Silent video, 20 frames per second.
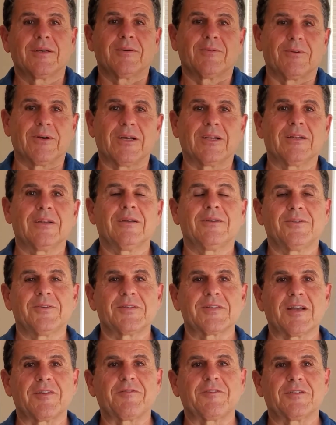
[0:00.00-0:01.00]
well, you
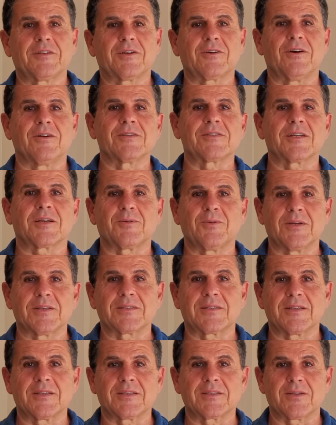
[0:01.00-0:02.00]
suffer the
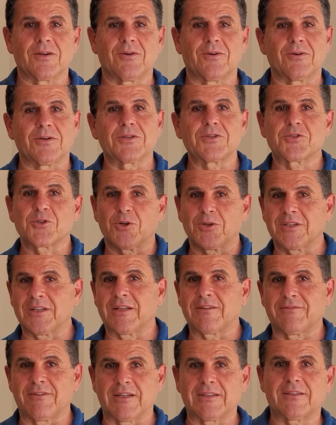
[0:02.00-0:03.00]
consequences or enjoy the
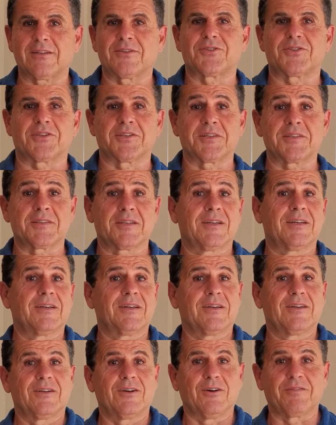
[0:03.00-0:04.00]
advantages
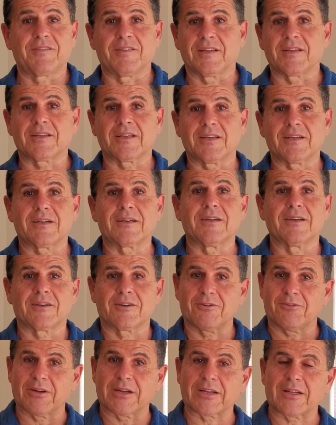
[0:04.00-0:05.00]
of thinking
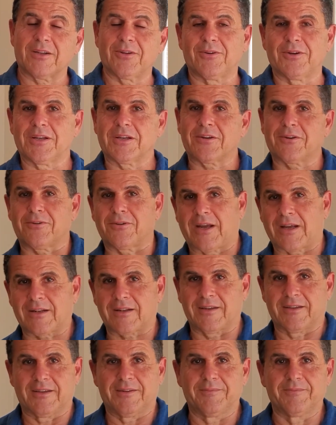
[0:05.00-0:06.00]
correctly or
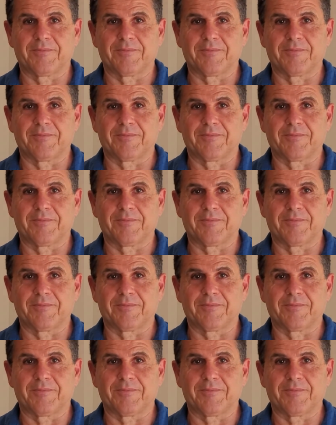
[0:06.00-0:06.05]
incorrectly.